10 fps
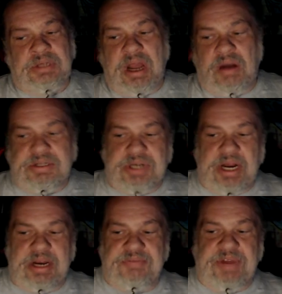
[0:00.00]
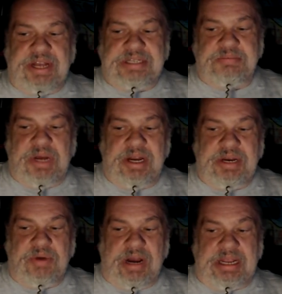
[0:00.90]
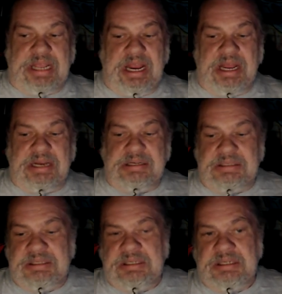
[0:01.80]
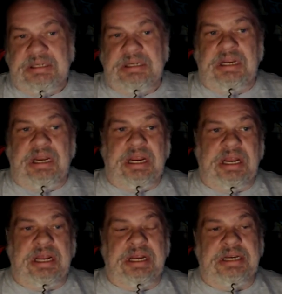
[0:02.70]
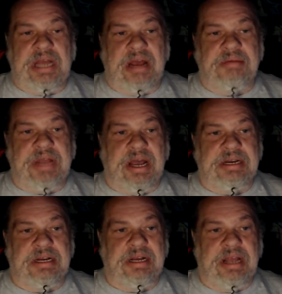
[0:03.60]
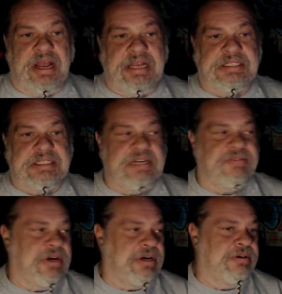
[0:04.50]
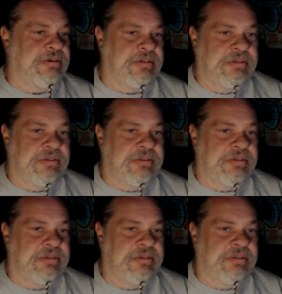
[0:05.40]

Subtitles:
always try to invest money when I can. And I've got, hey, Steve-O.